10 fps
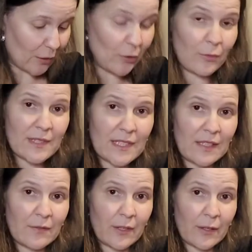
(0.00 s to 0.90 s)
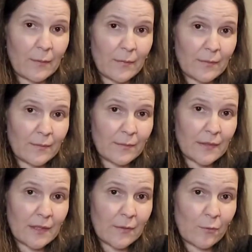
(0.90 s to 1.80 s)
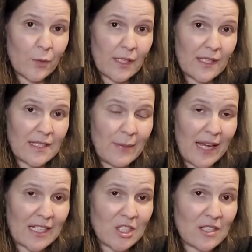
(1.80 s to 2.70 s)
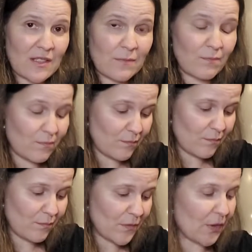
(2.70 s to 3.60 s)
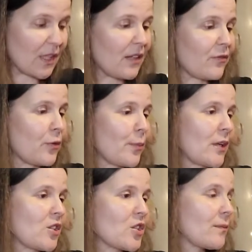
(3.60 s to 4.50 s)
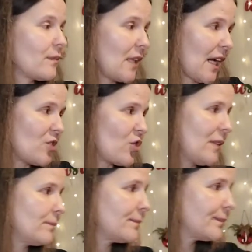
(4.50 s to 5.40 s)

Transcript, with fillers: you receive um, one of these packages. So you get fruit punch, hydrate.